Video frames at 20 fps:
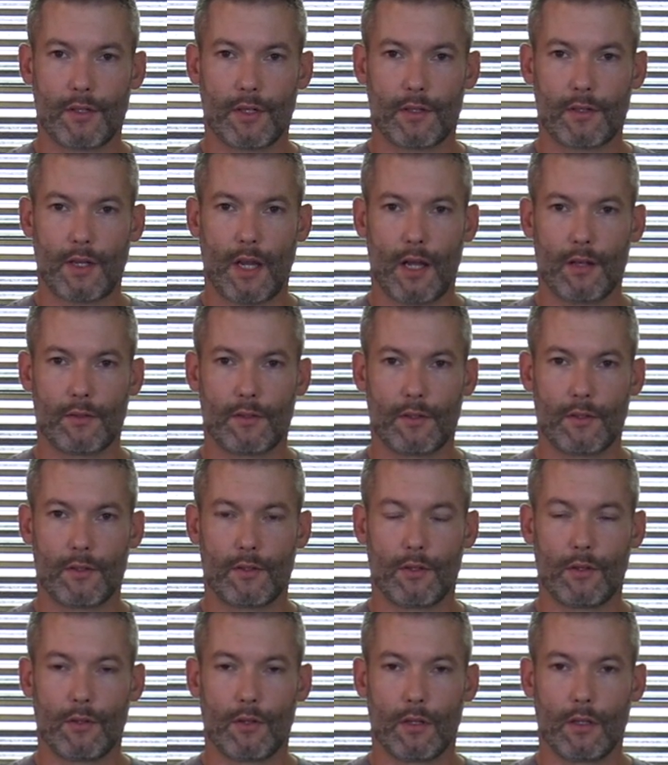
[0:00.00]
6 ounces
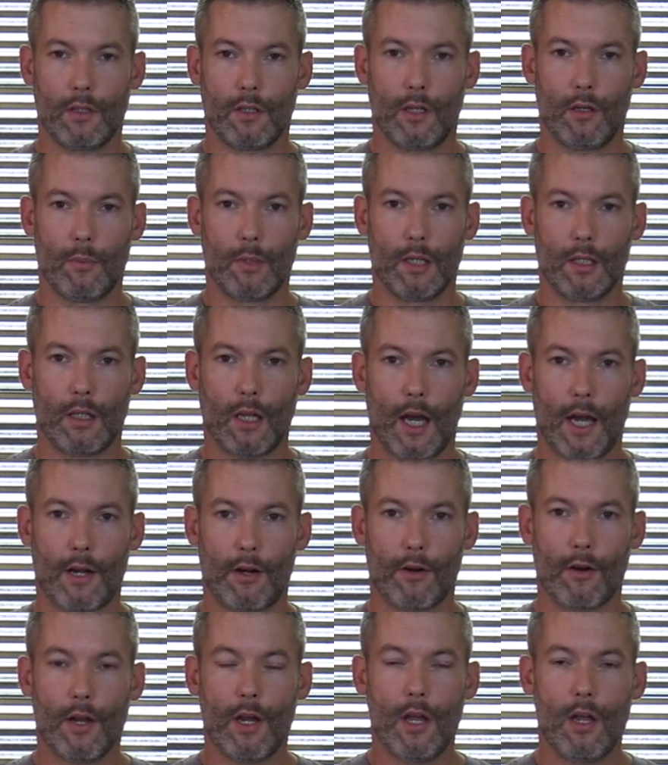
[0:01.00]
due to the little bit
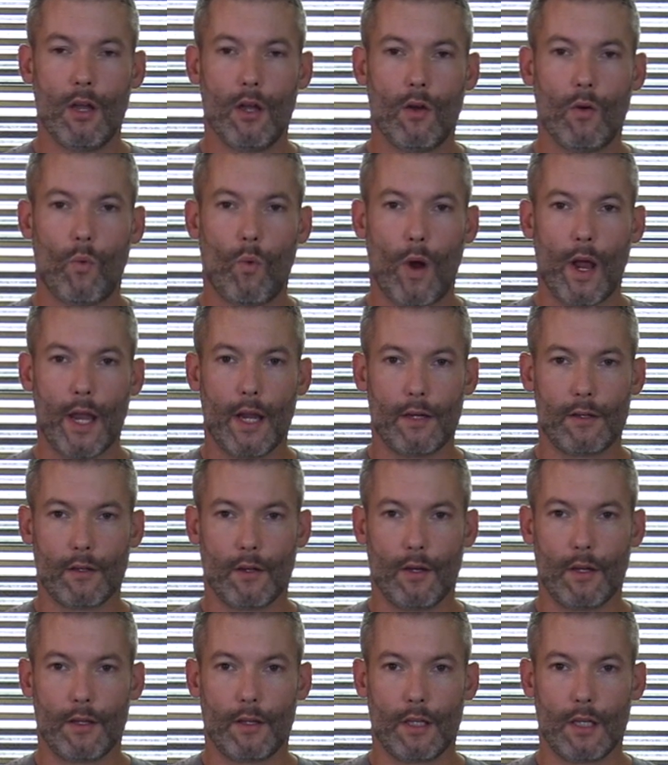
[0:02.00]
lighter weight
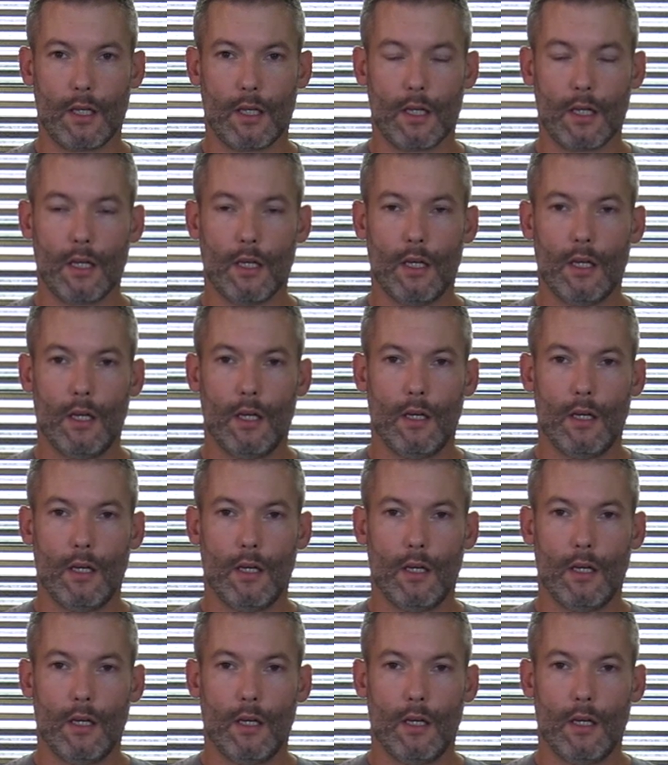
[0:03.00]
on the